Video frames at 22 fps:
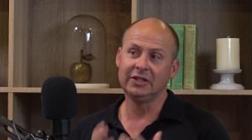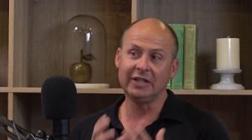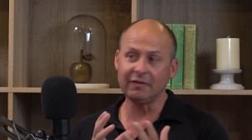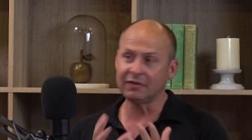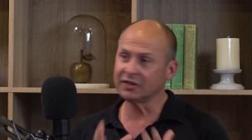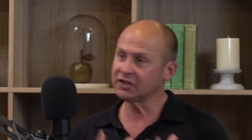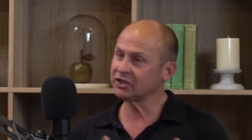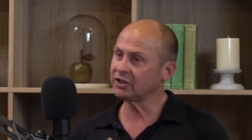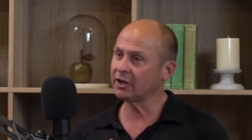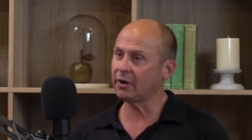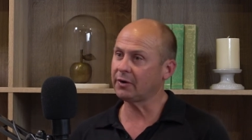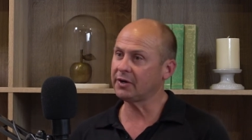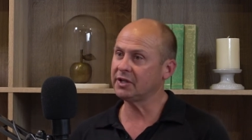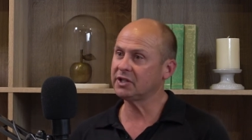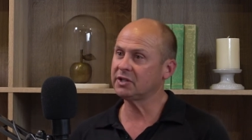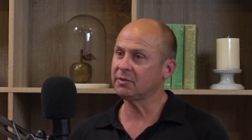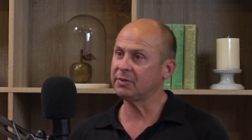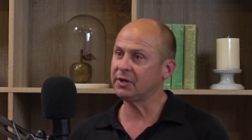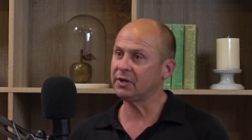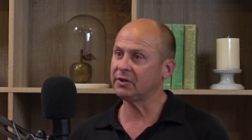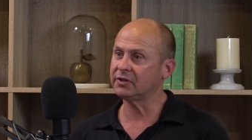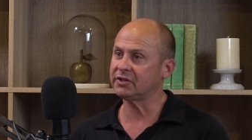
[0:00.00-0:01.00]
Never sown
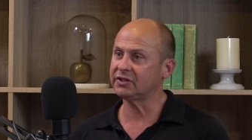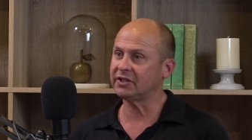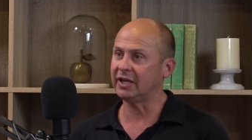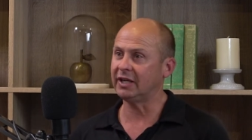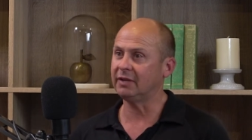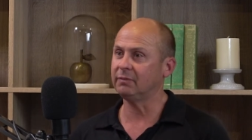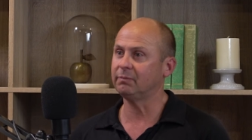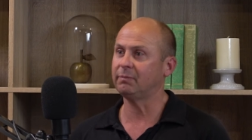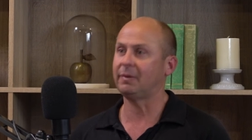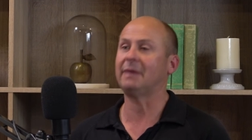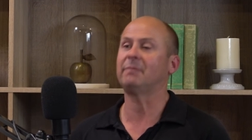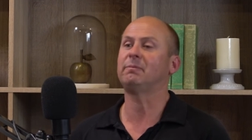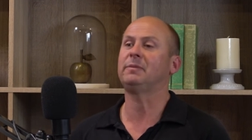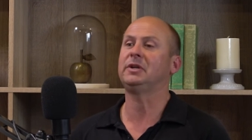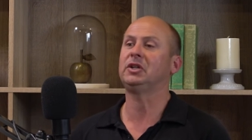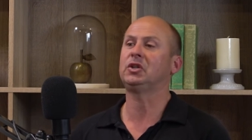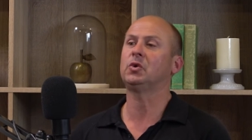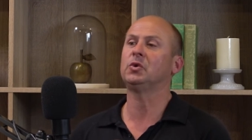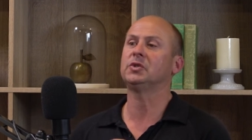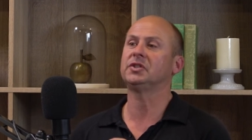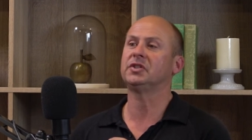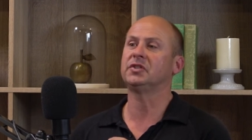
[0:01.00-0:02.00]
as a pure stand, but
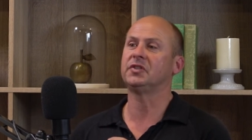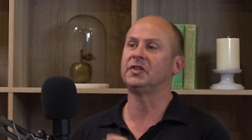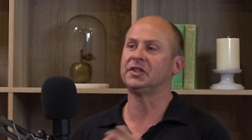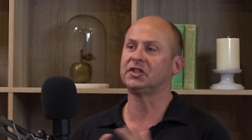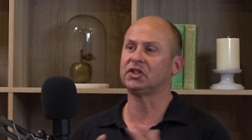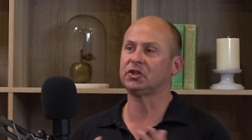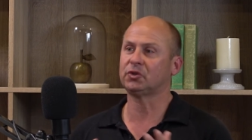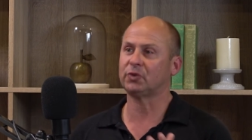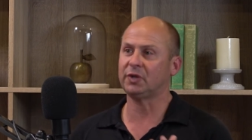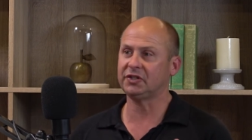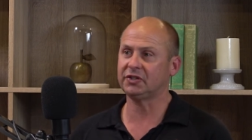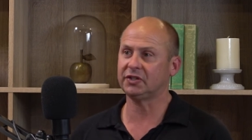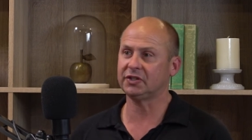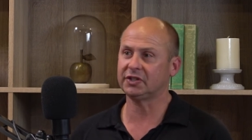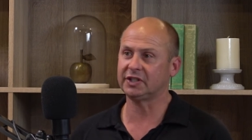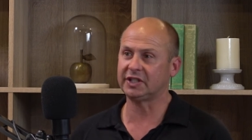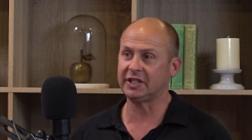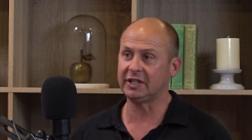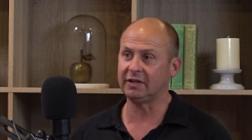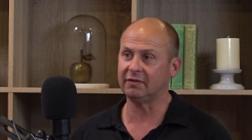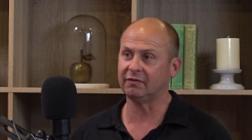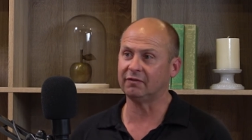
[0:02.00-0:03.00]
because of the
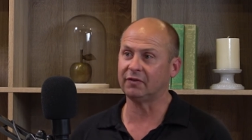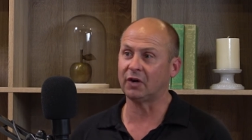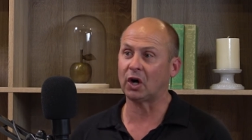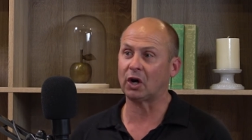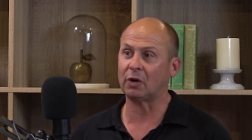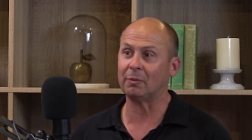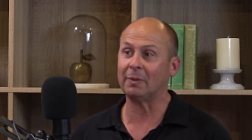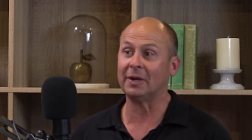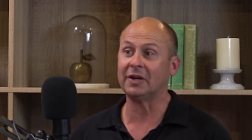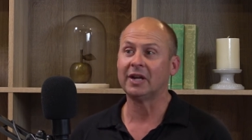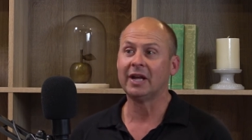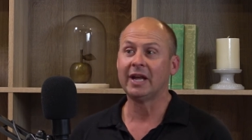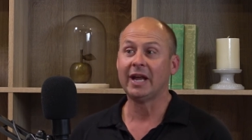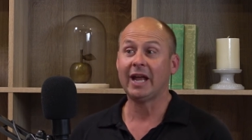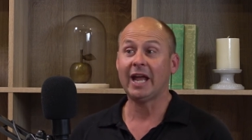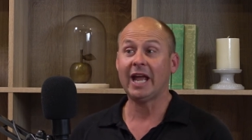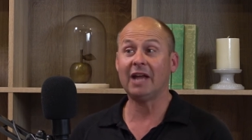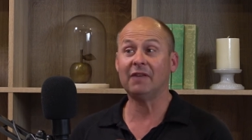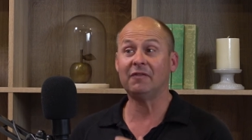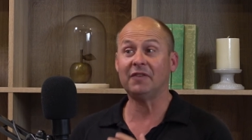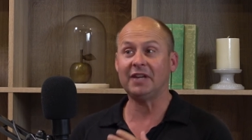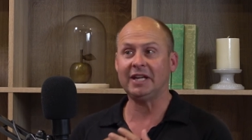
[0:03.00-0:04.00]
stresses of the environment
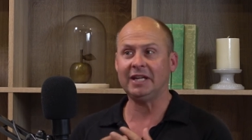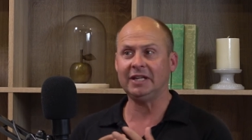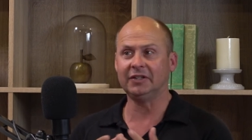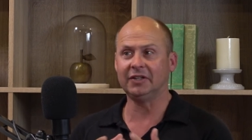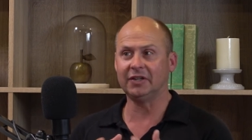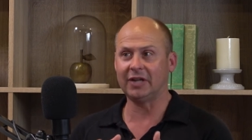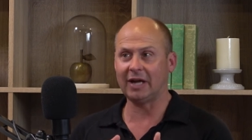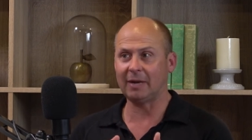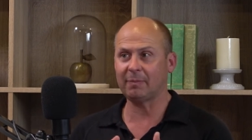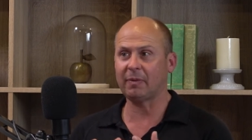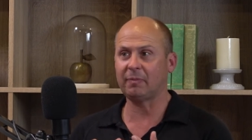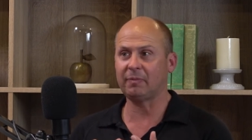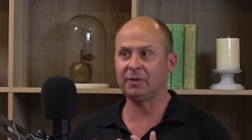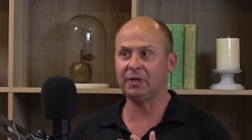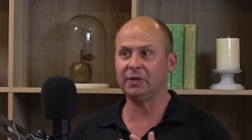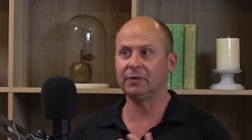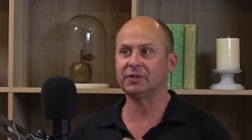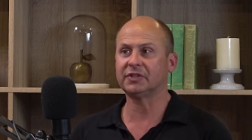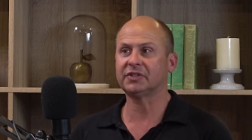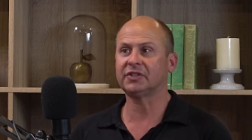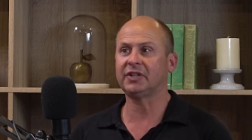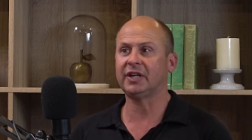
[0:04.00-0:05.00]
have ended up a
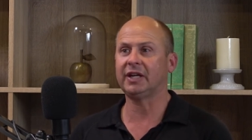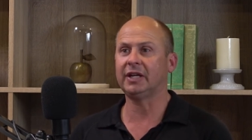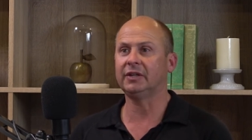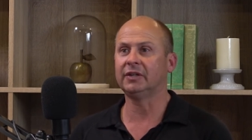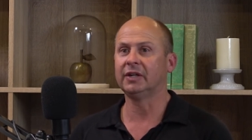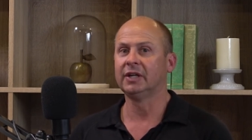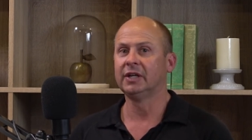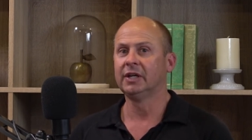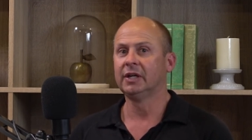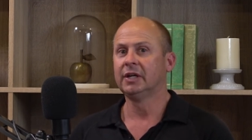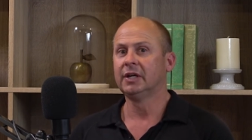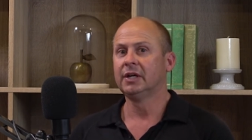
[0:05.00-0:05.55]
pure stand.